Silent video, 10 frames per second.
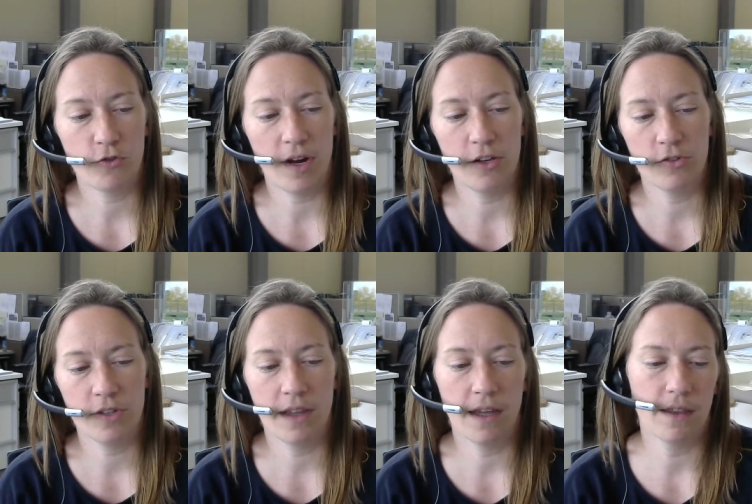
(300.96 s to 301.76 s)
range,
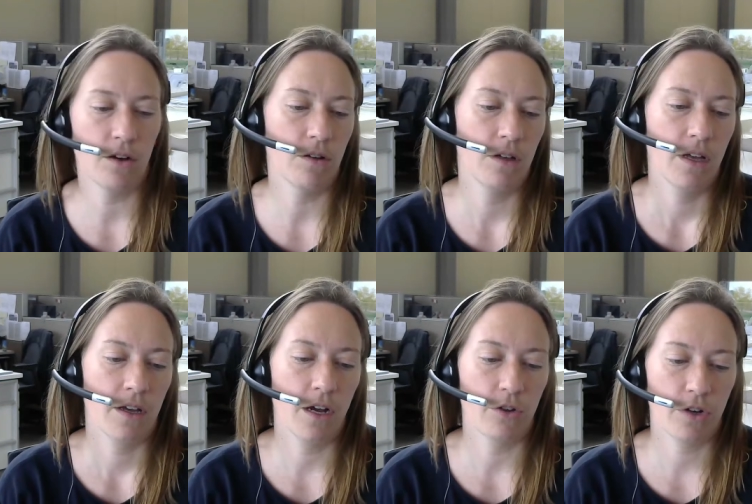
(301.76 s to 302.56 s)
and they'll
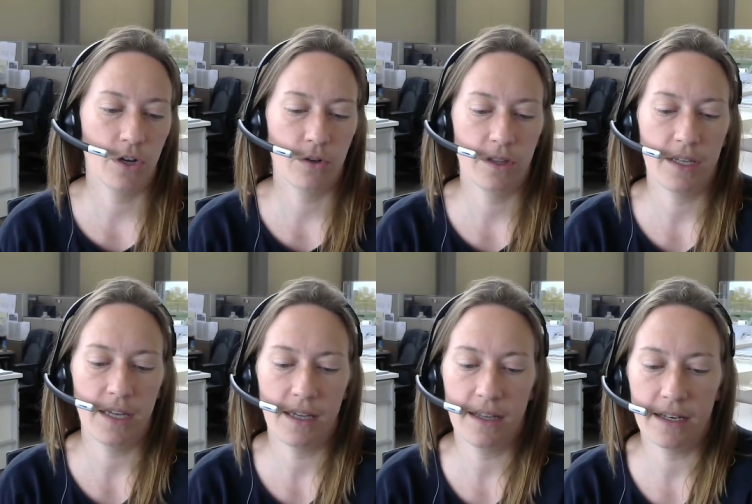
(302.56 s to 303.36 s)
color code
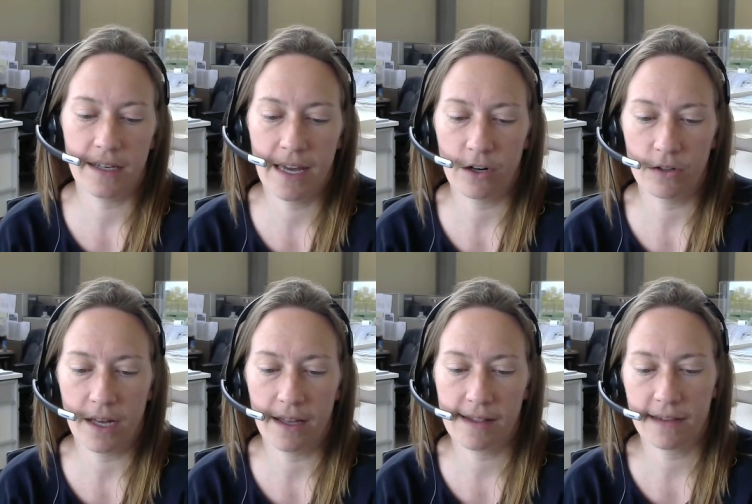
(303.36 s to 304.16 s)
the indicator
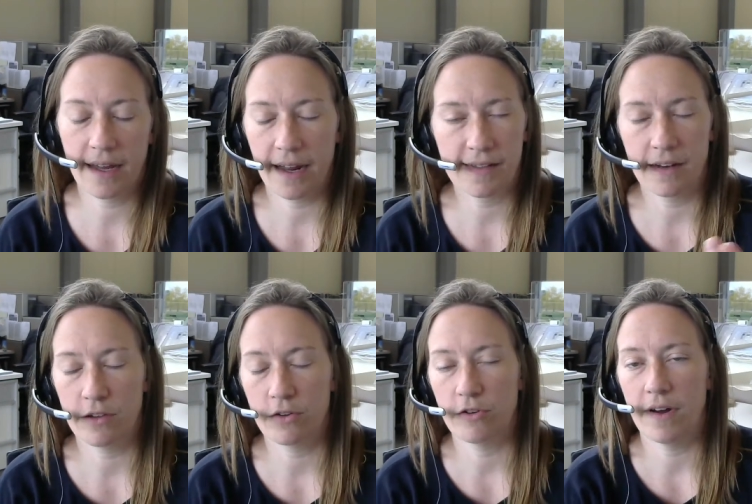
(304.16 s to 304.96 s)
lights. And like I said,
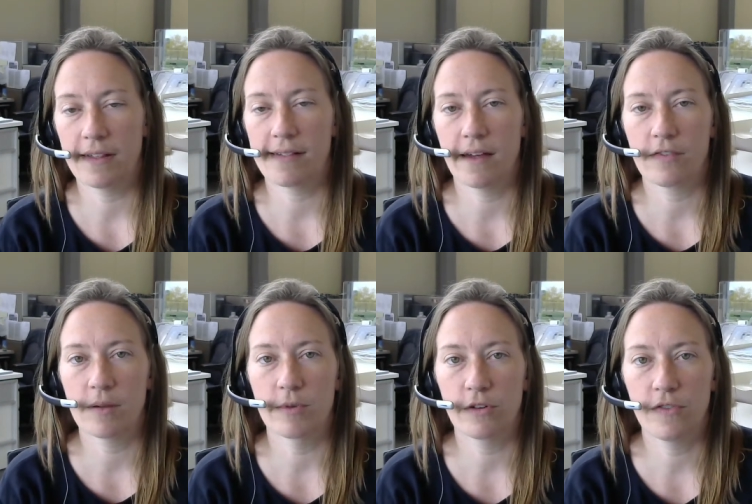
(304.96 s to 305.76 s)
other devices have
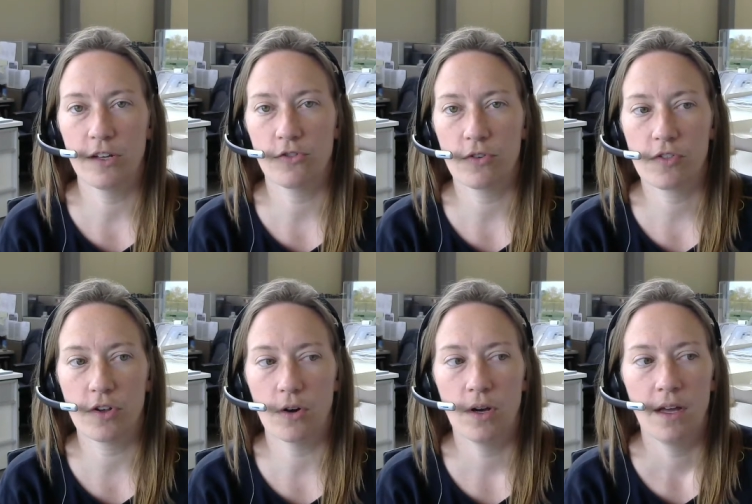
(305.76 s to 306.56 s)
similar features.
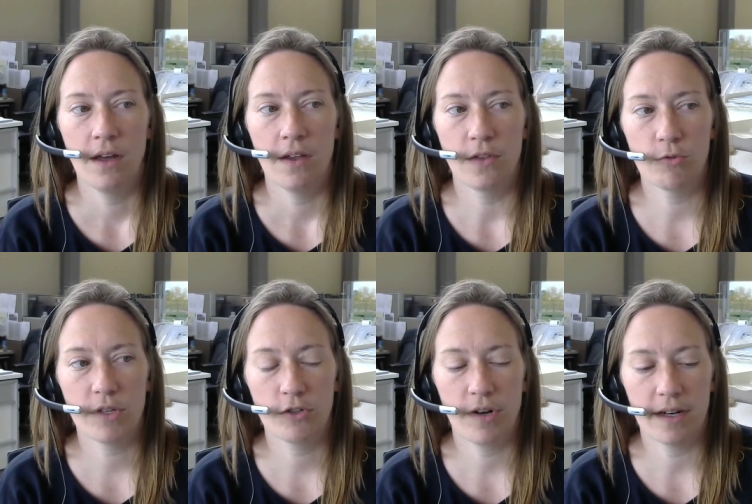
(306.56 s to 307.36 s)
So they're
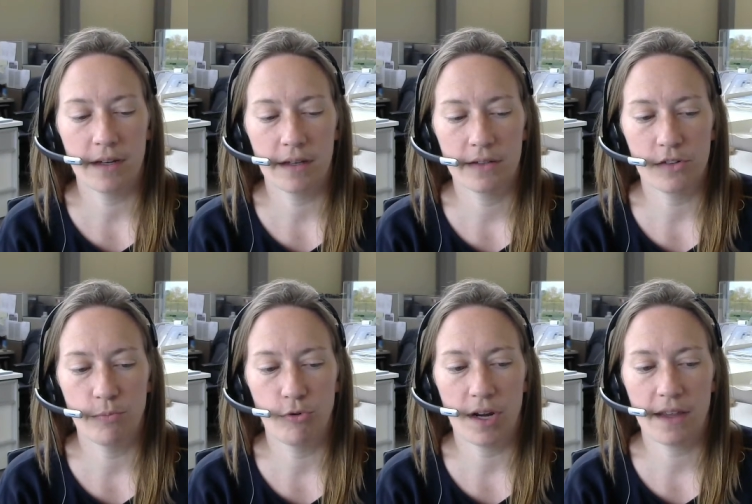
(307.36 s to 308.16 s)
really trying to
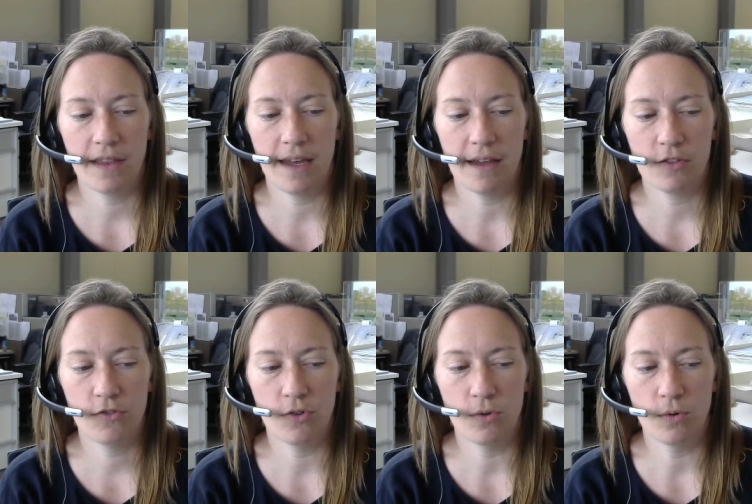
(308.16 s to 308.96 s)
bring these
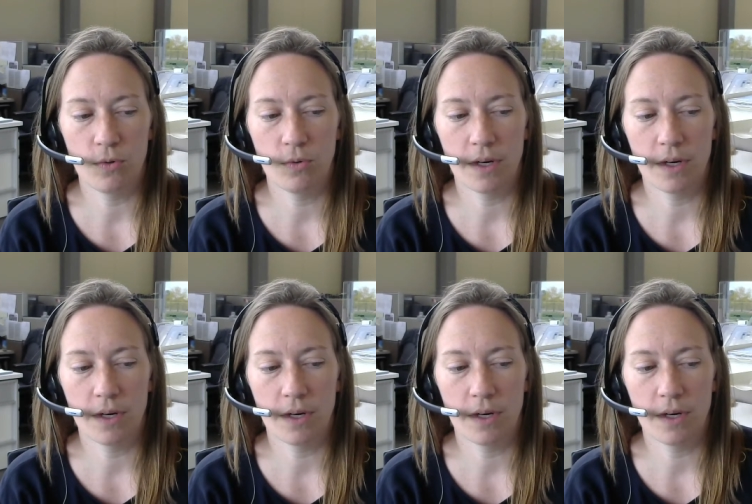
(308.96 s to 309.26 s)
to